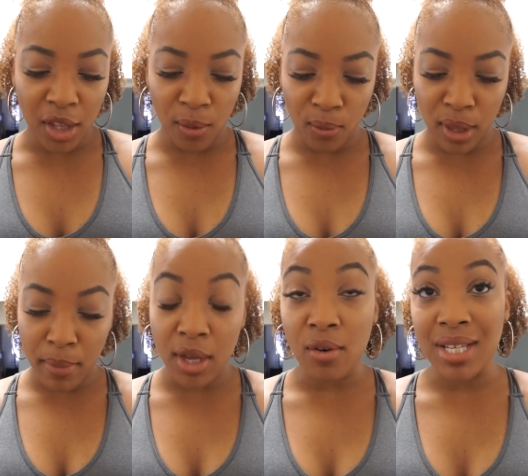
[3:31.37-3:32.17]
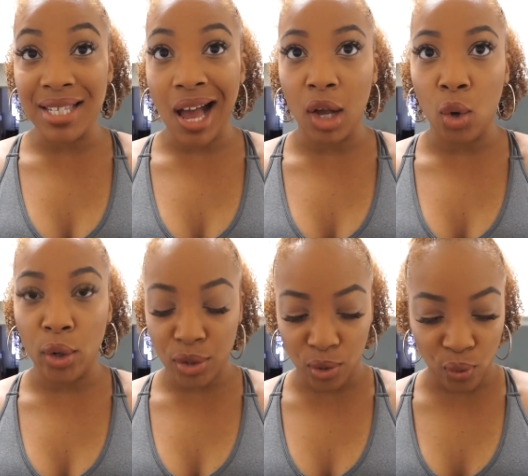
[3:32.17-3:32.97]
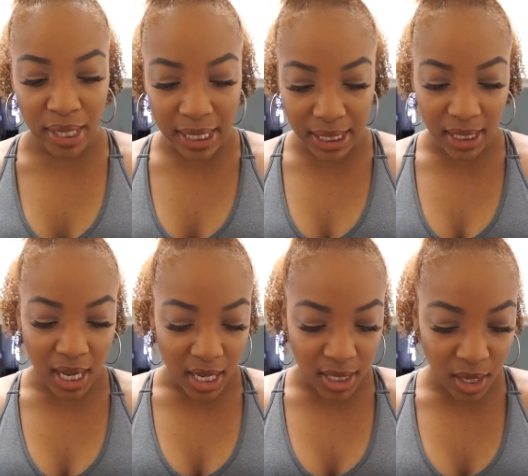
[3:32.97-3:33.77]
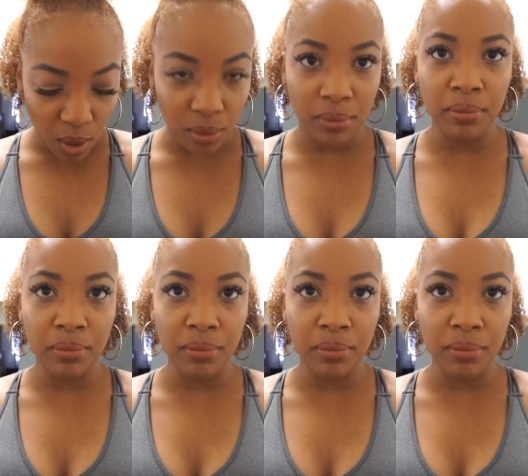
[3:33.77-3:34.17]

the meter is not going to read it. So